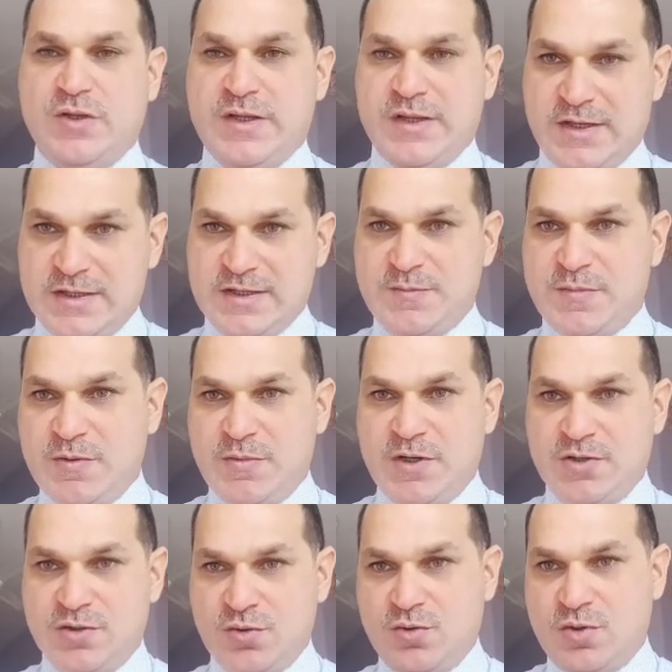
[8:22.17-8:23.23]
in
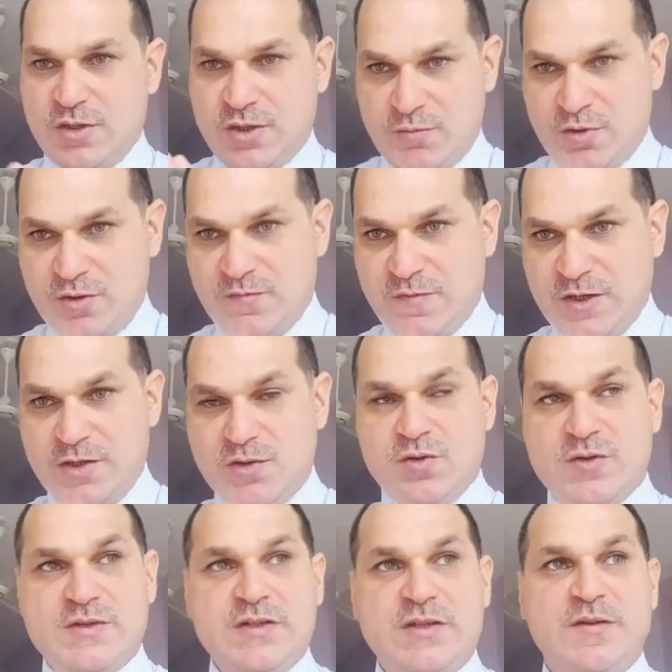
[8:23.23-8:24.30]
spermatocord about
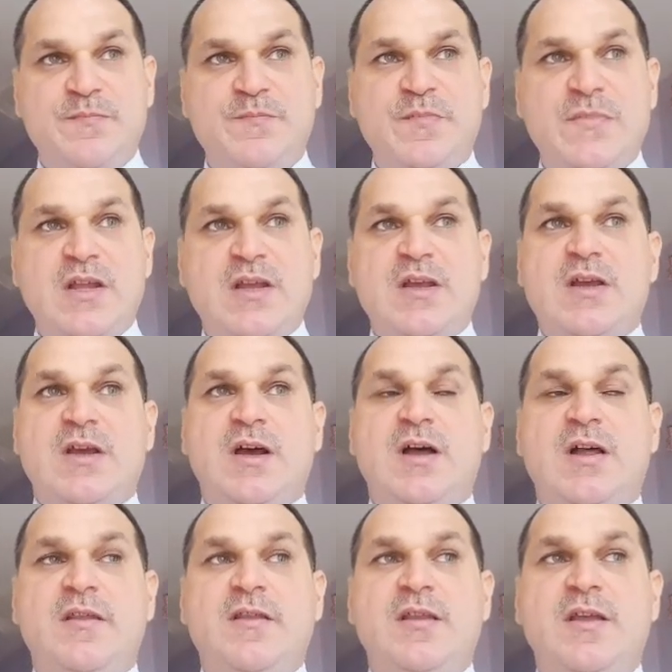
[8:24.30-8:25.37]
varicocele,
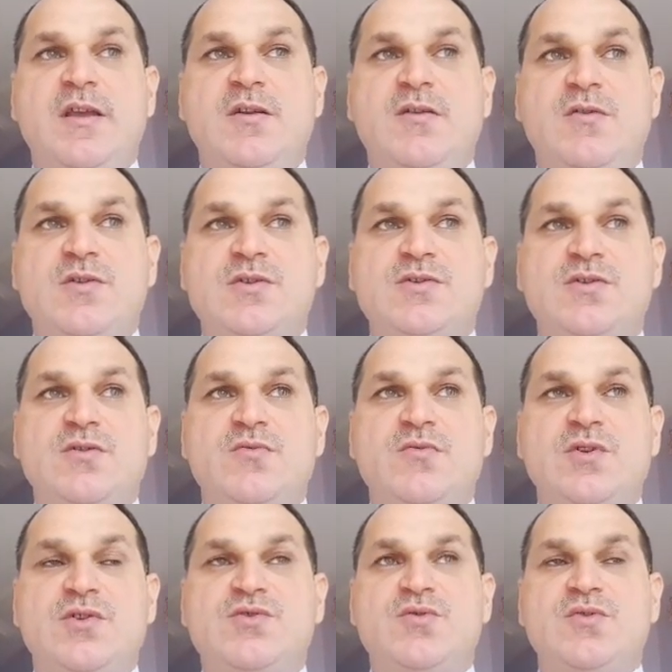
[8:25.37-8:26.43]
and then also
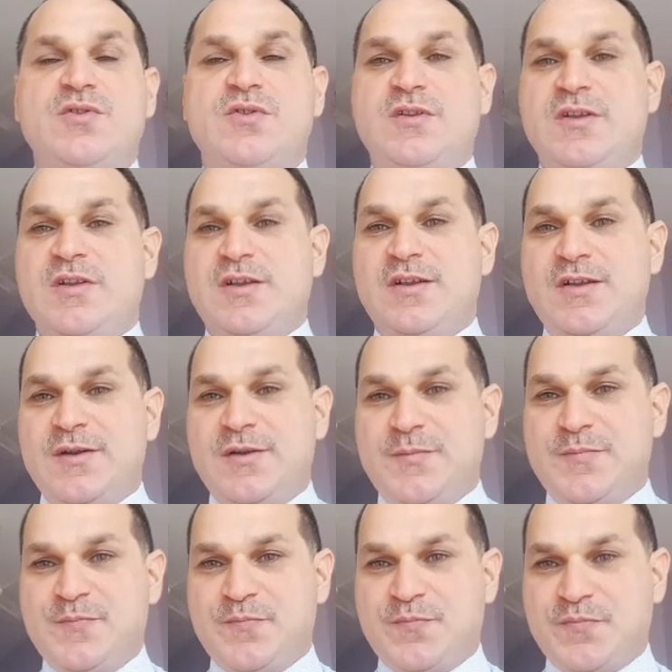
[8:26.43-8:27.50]
we should
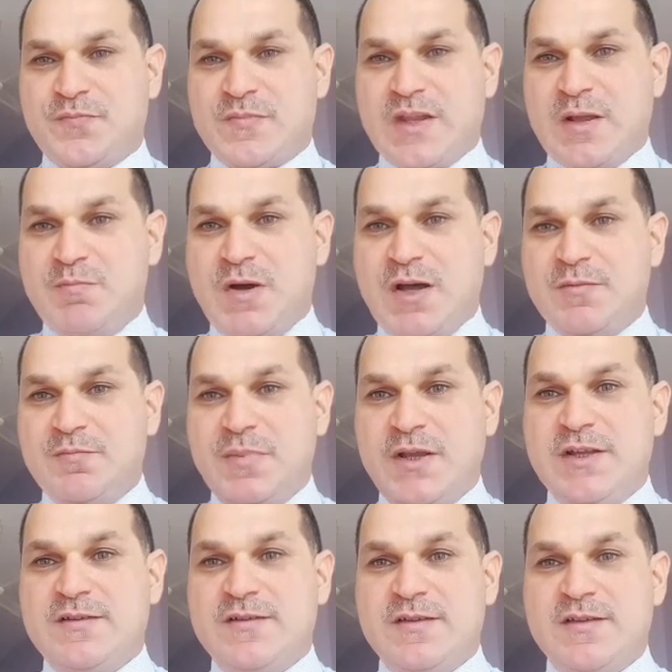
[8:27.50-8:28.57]

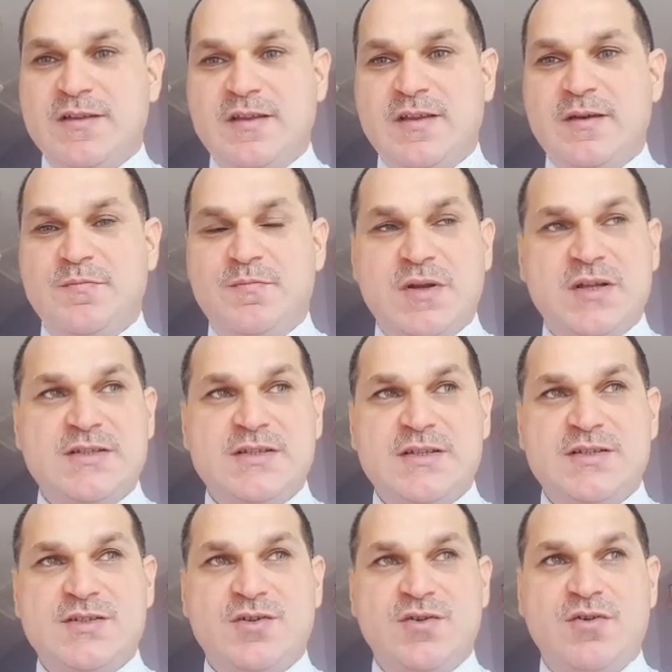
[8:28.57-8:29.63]
palpate the
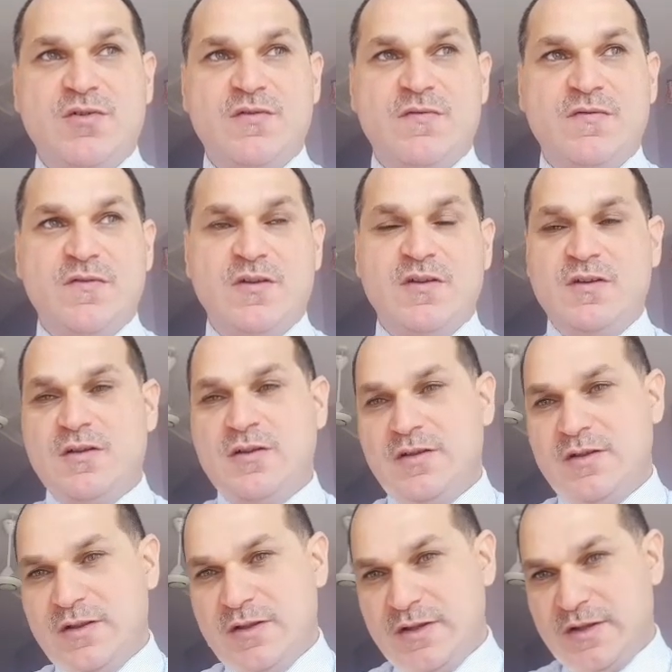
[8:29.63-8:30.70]
presence of
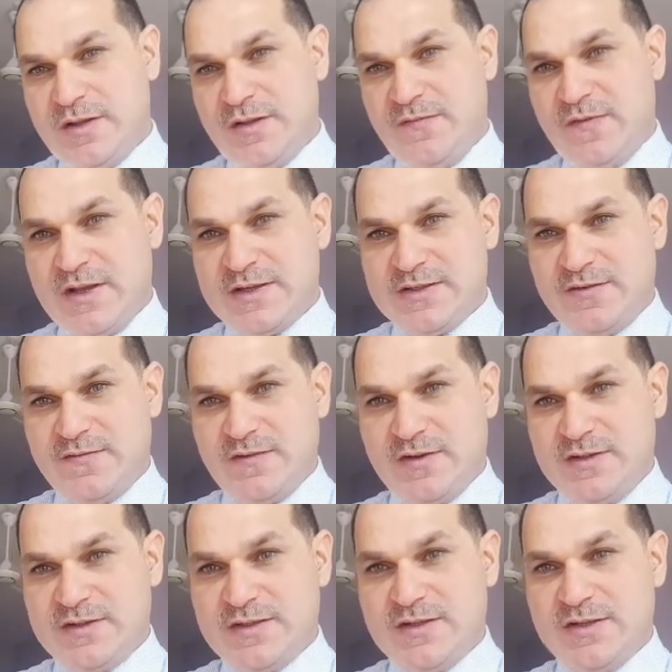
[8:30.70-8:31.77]
the vas
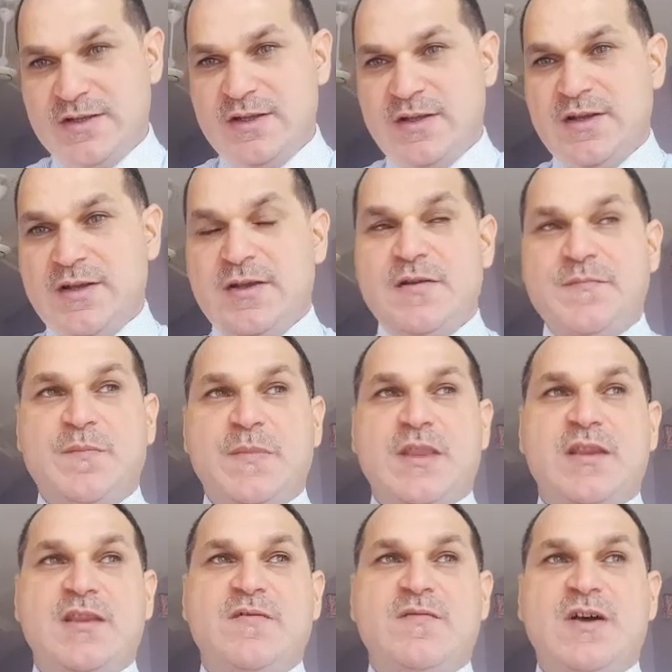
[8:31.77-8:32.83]
deferens.
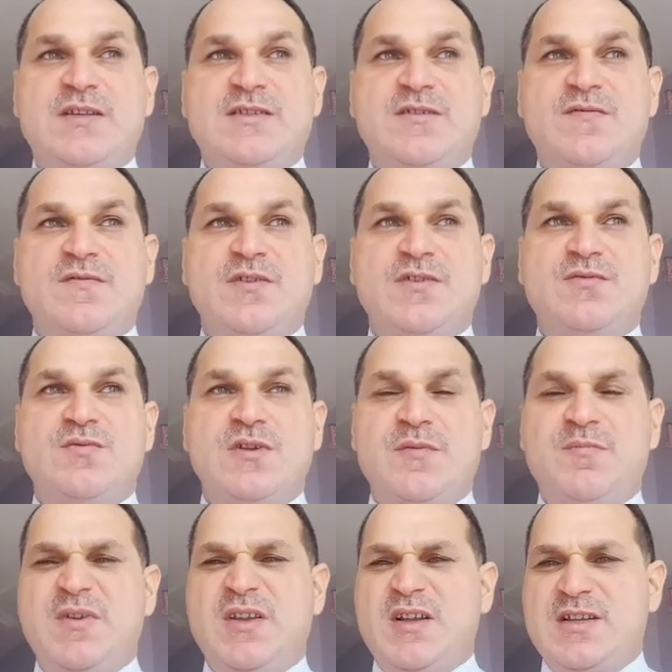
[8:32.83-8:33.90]
The vas deferens will
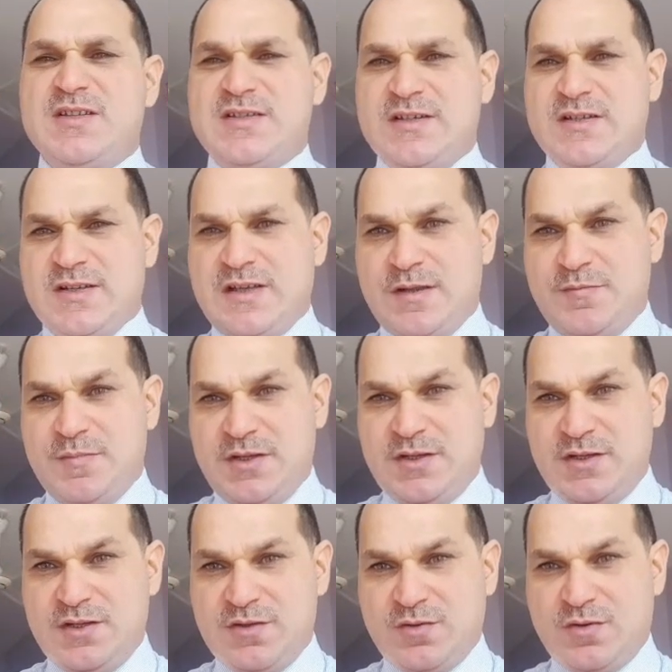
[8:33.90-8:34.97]
appear as a
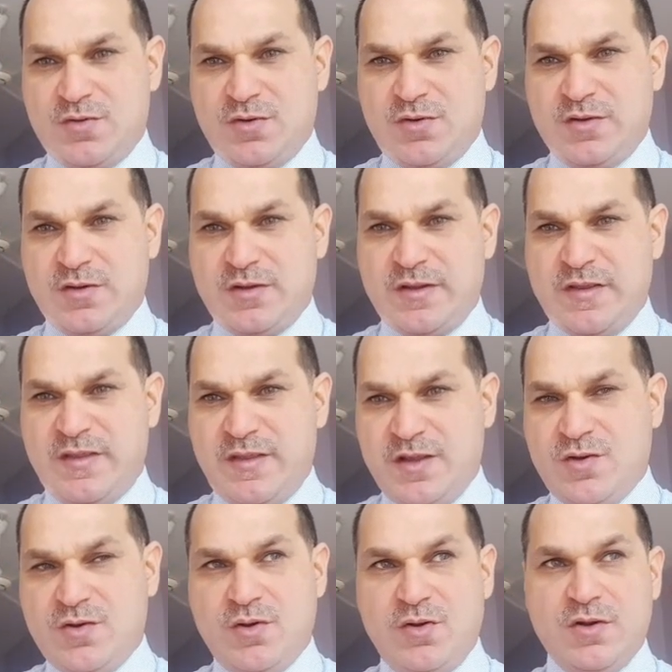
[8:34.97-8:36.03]
beaded or
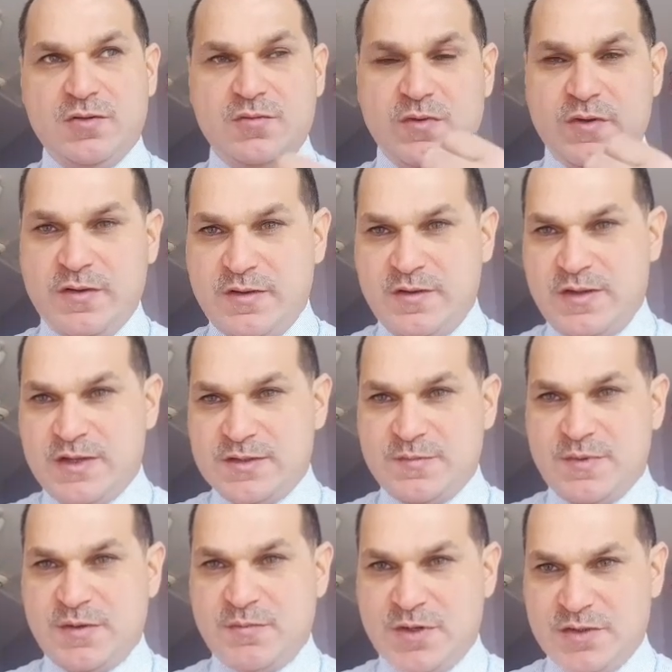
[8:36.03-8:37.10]
thick cord within the
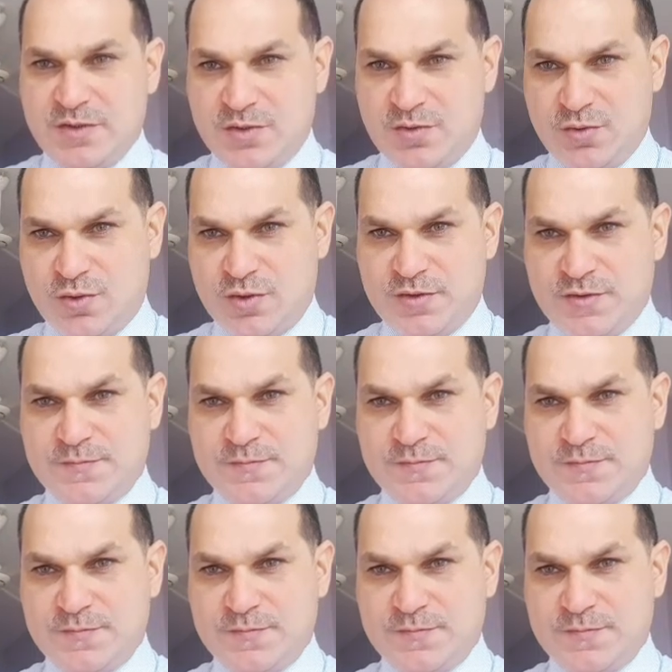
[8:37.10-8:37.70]
spermatic cord.